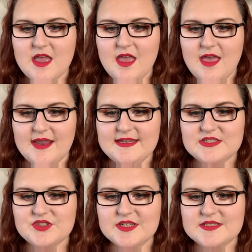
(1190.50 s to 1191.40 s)
And it
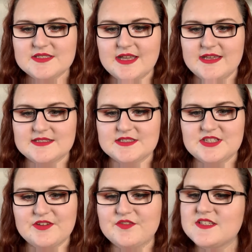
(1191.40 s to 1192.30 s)
just says
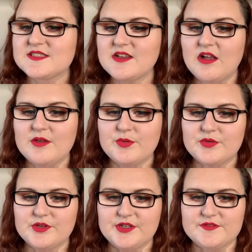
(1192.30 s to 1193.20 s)
Jeffree Star
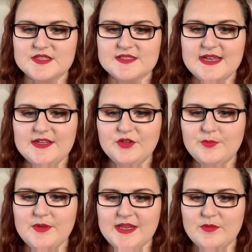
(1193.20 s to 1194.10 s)
approved. Set your
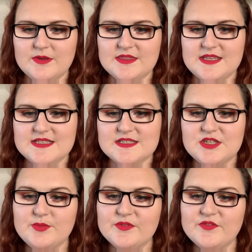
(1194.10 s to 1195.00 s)
beat with this
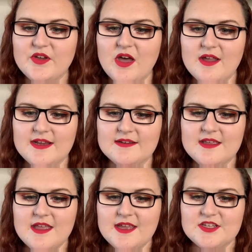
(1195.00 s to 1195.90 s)
super fine
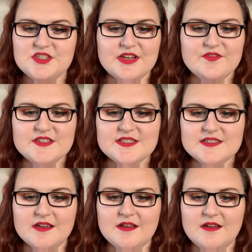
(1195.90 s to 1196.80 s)
Jeffree
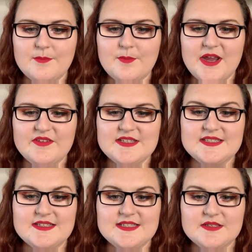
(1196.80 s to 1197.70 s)
Star Berry
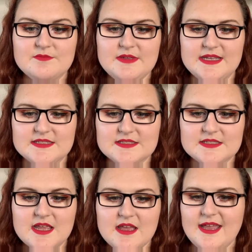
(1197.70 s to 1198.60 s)
Scented Mist.
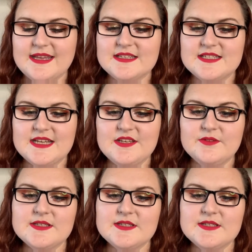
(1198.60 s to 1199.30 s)
A continuous